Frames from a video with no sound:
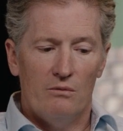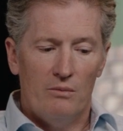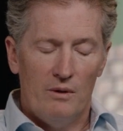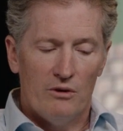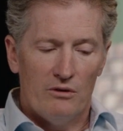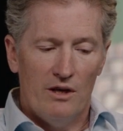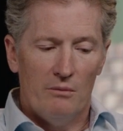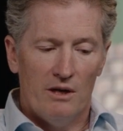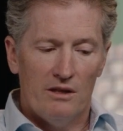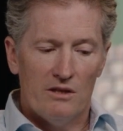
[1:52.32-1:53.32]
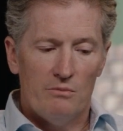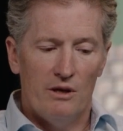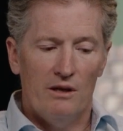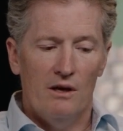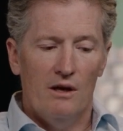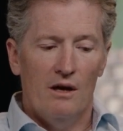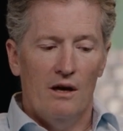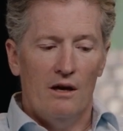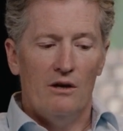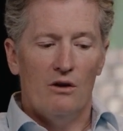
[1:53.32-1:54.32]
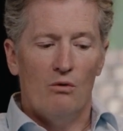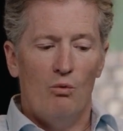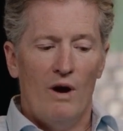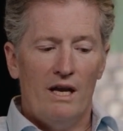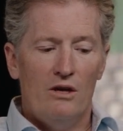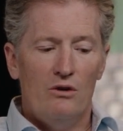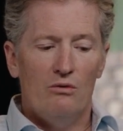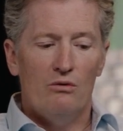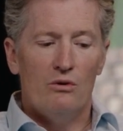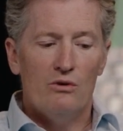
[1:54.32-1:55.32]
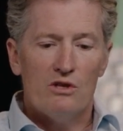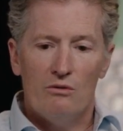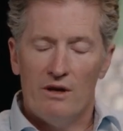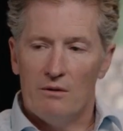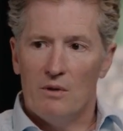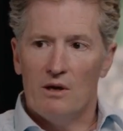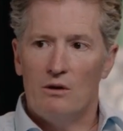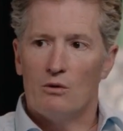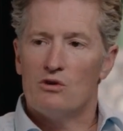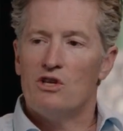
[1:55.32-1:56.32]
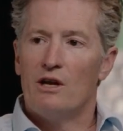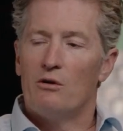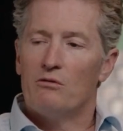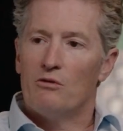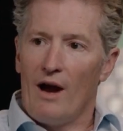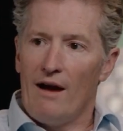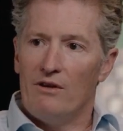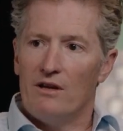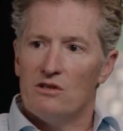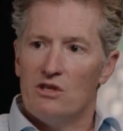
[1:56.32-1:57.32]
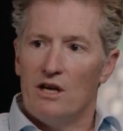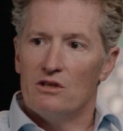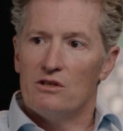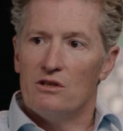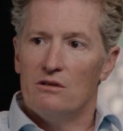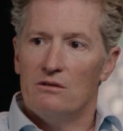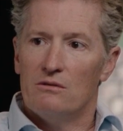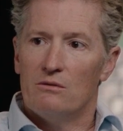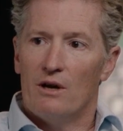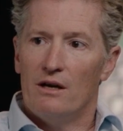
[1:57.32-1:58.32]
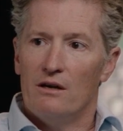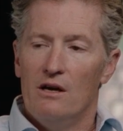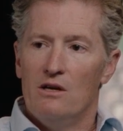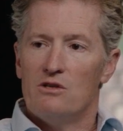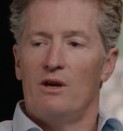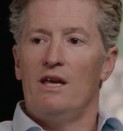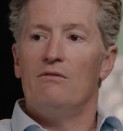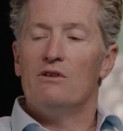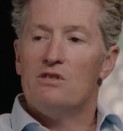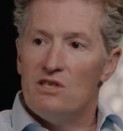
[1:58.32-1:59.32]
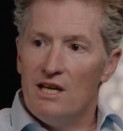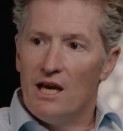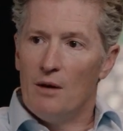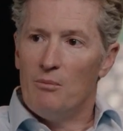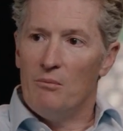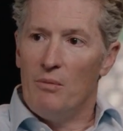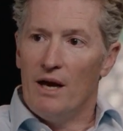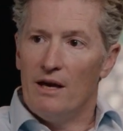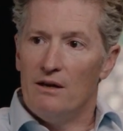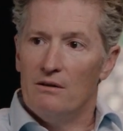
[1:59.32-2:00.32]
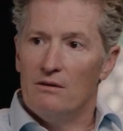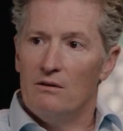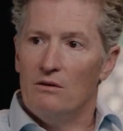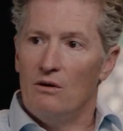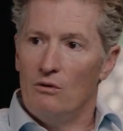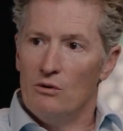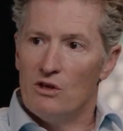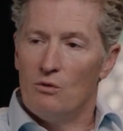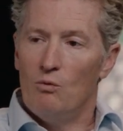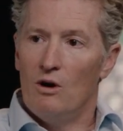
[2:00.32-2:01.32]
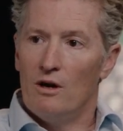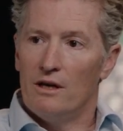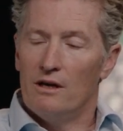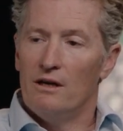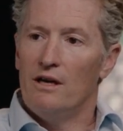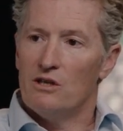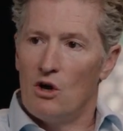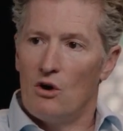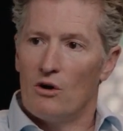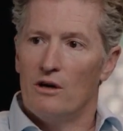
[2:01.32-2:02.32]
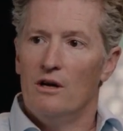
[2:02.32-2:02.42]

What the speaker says: people don't think about this, but, when you lose a limb, your center of gravity has changed, right? So even sitting up in bed, losing one is hard.